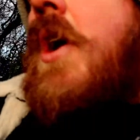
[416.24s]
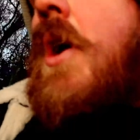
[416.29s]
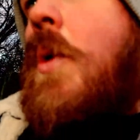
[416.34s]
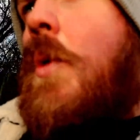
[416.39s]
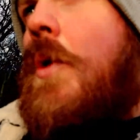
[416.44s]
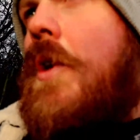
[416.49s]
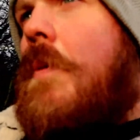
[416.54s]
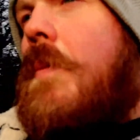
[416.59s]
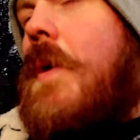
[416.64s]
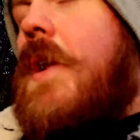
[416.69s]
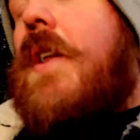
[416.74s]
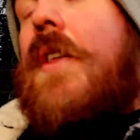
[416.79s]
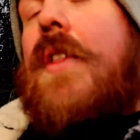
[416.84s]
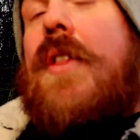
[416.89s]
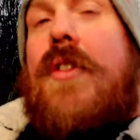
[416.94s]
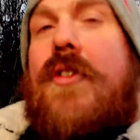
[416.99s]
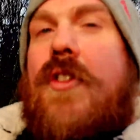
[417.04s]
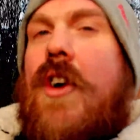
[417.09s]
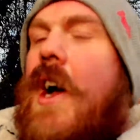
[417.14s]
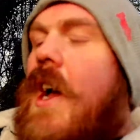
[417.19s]
would have been a
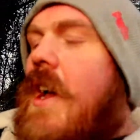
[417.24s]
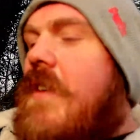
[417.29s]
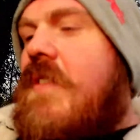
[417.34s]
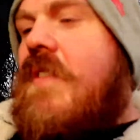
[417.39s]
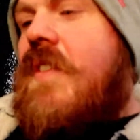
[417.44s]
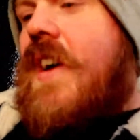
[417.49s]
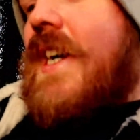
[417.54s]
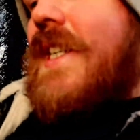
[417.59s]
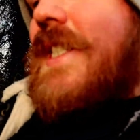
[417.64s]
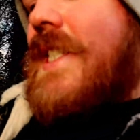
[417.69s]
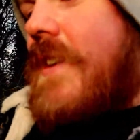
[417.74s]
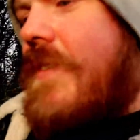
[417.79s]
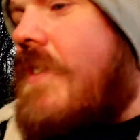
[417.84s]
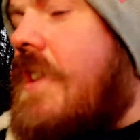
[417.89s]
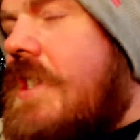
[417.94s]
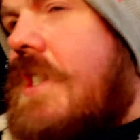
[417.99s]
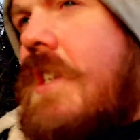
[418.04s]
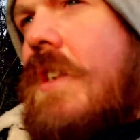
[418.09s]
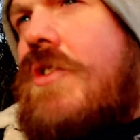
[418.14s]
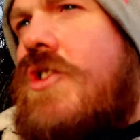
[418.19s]
thrive of
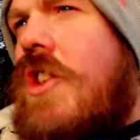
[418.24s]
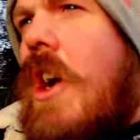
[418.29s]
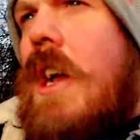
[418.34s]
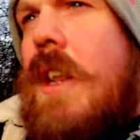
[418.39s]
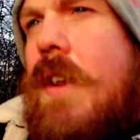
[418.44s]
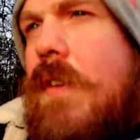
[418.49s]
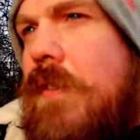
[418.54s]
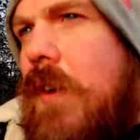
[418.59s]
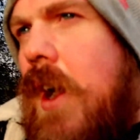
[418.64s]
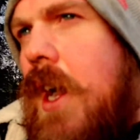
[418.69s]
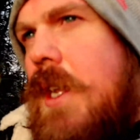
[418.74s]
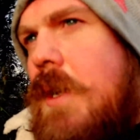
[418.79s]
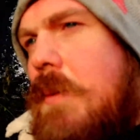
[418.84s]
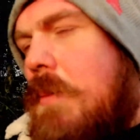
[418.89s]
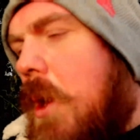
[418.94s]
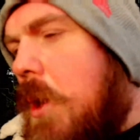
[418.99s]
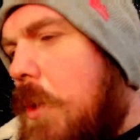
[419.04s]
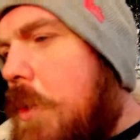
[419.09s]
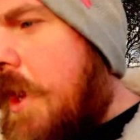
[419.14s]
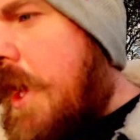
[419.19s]
activity trying to find
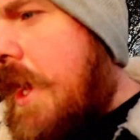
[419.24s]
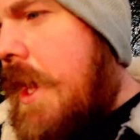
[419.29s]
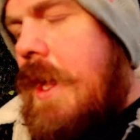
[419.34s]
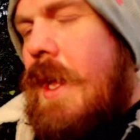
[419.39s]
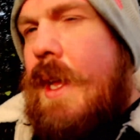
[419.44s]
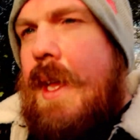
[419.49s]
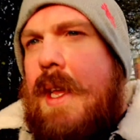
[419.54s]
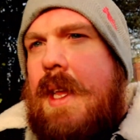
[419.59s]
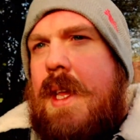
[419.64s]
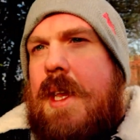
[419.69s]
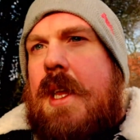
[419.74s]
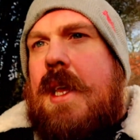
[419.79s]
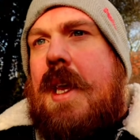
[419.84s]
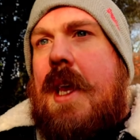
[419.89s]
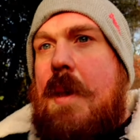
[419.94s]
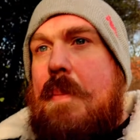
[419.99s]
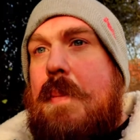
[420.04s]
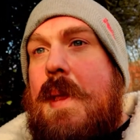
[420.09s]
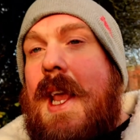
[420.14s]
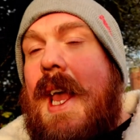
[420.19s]
Mona.
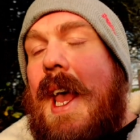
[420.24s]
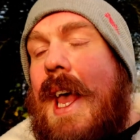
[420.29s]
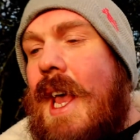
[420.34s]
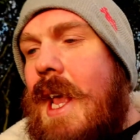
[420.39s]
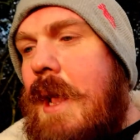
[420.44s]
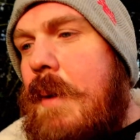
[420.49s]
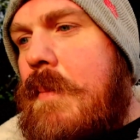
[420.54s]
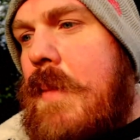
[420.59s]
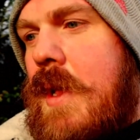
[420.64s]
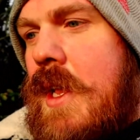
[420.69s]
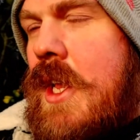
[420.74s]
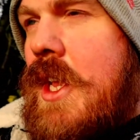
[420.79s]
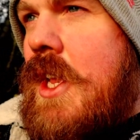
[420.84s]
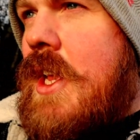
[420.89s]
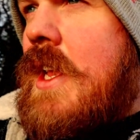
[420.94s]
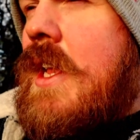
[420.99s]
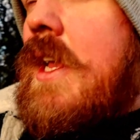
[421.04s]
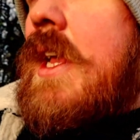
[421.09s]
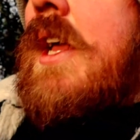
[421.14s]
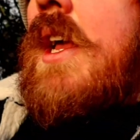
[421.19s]
It became
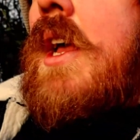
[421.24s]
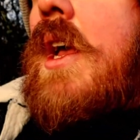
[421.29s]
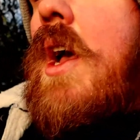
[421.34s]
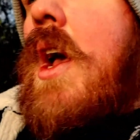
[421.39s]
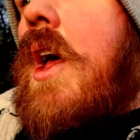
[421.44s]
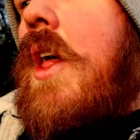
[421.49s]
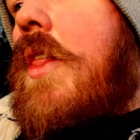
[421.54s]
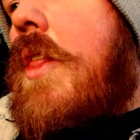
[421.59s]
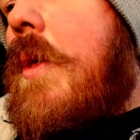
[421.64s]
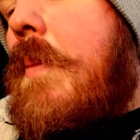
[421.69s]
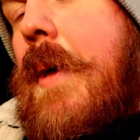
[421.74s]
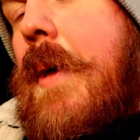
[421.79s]
the